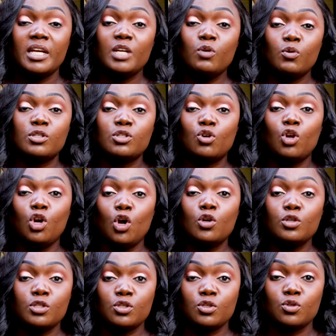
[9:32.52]
He was
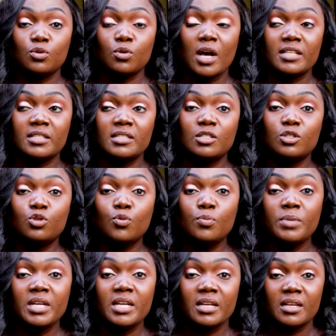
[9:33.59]
close to
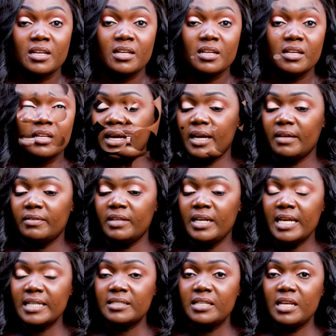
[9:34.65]
me. The
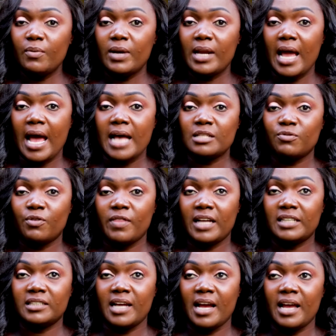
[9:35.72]
next day when I asked for
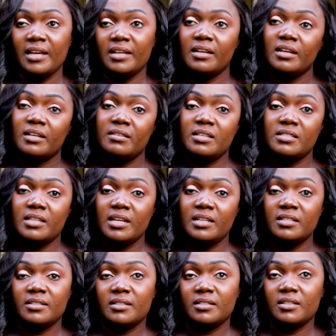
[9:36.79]
that guy, they said,
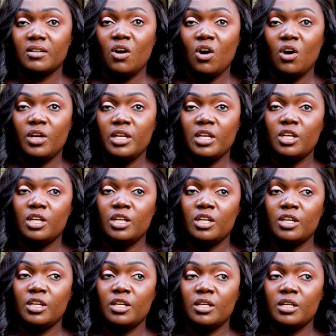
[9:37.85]
oh,
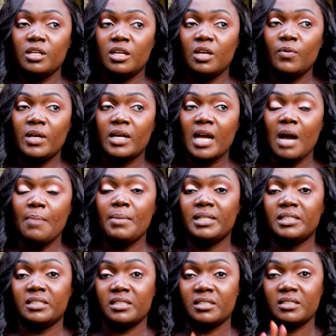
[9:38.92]
he will come
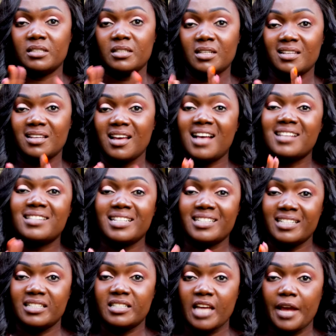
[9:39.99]
at a
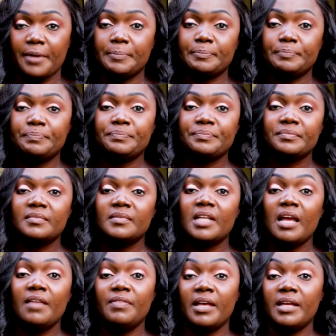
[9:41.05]
certain time.
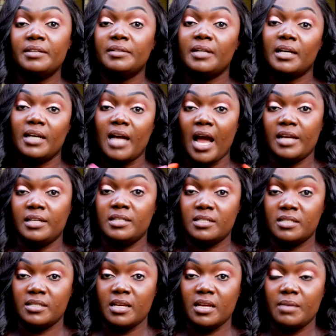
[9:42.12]
And then I
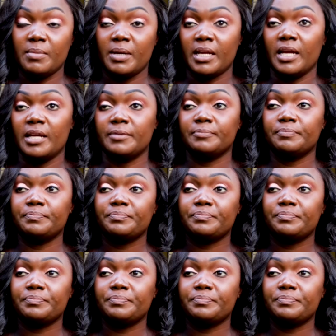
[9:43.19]
didn't see him again.